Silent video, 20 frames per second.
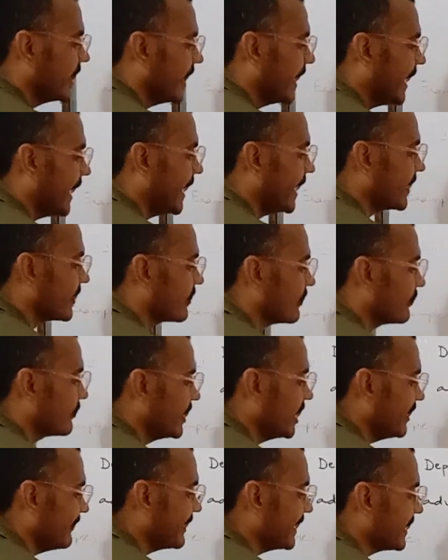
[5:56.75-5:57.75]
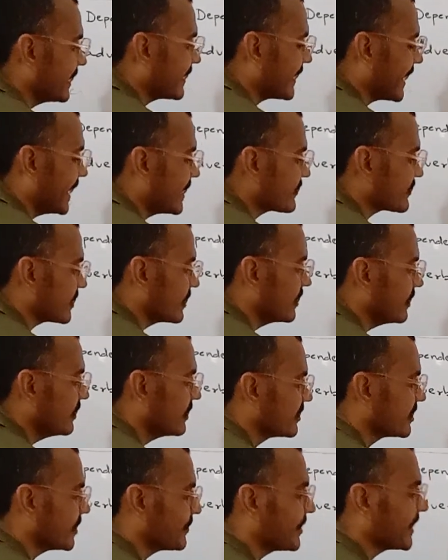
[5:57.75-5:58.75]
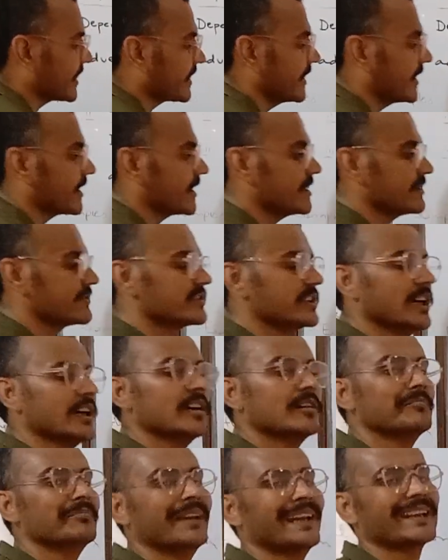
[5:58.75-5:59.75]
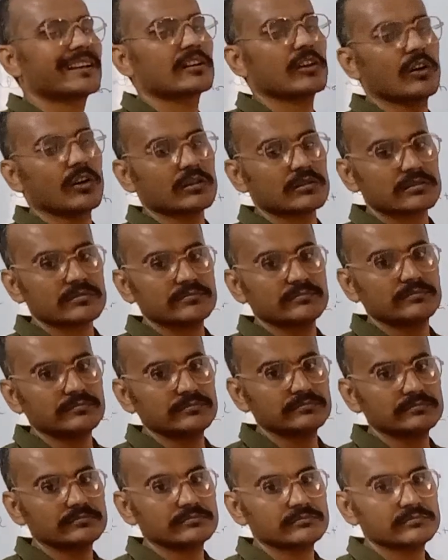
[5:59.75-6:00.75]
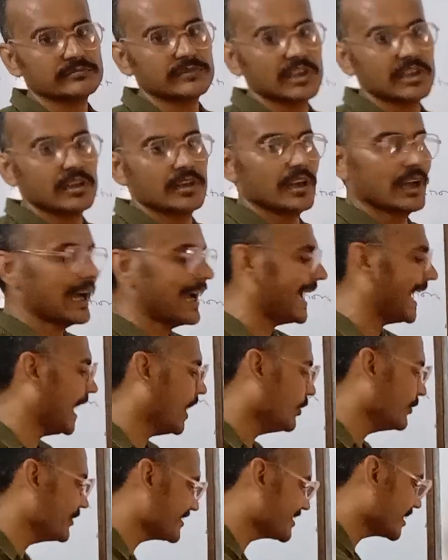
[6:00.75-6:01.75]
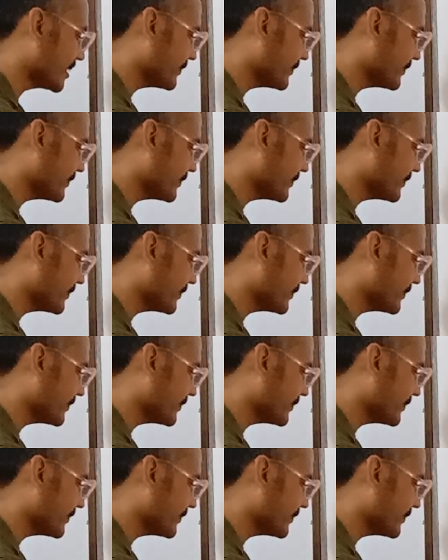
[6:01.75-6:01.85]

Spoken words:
and we will cancel the picnic is the main clause. How it is the